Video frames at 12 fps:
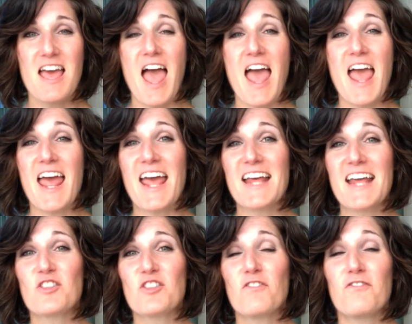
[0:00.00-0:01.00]

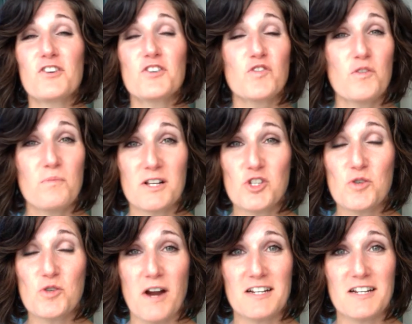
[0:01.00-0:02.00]
And the first few months you
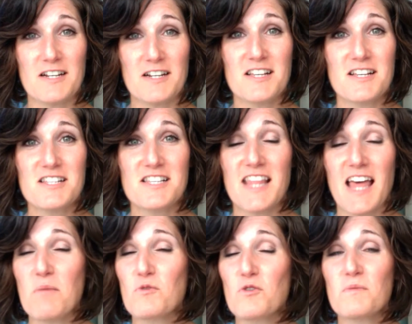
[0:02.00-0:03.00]
practice this,
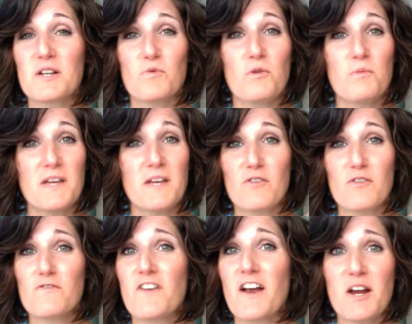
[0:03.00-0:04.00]
that moment will be
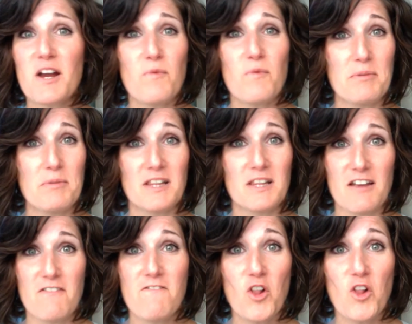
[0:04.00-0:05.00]
very rapidly
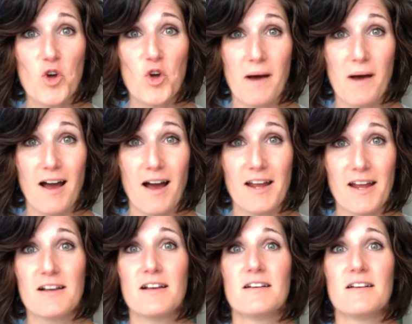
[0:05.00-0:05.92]
followed by,